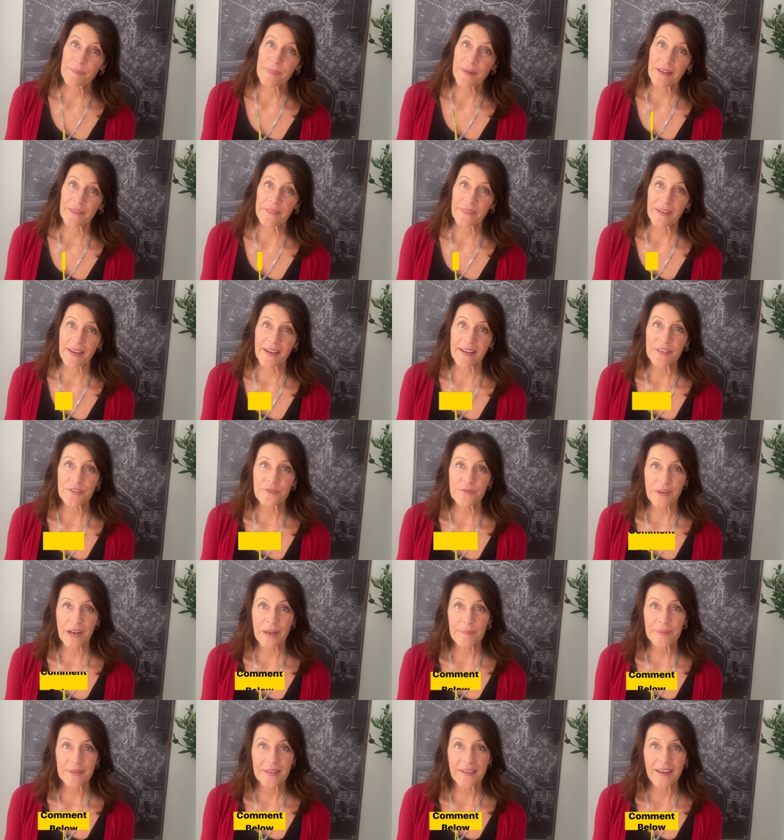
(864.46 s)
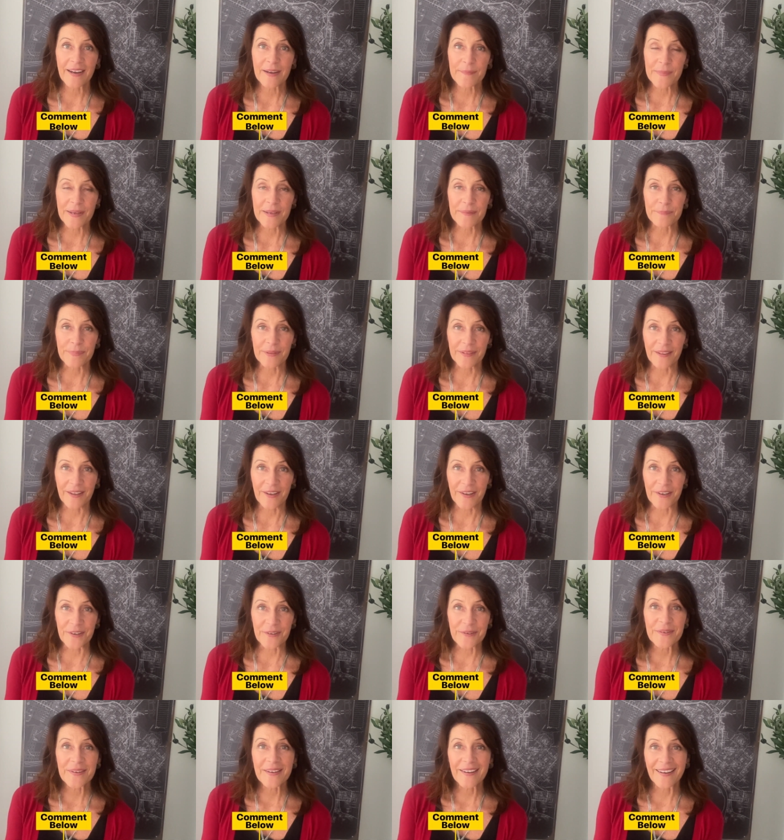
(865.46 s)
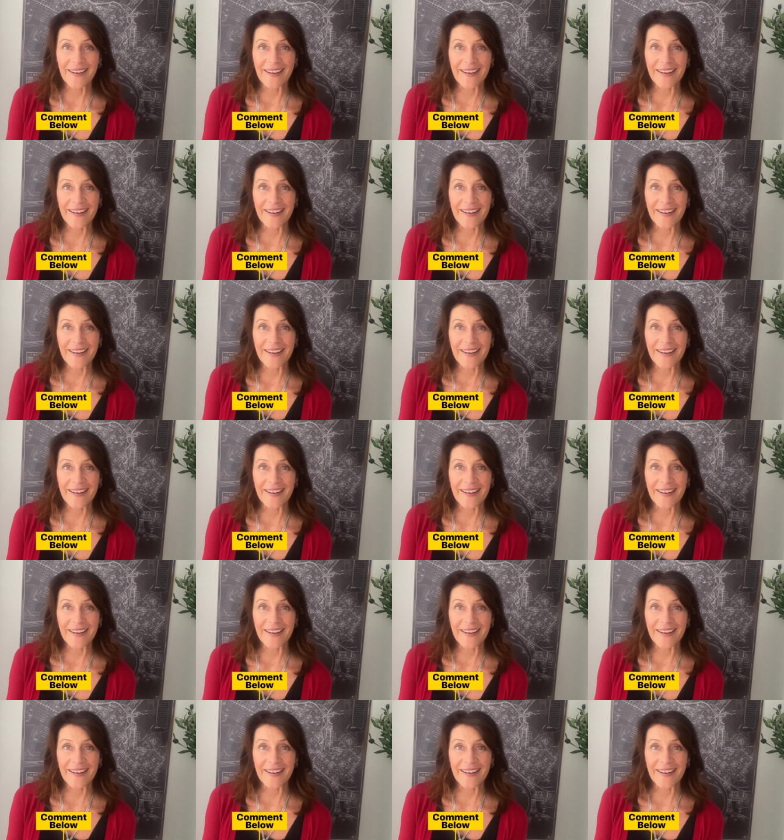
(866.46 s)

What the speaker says: about that. Drop a comment below.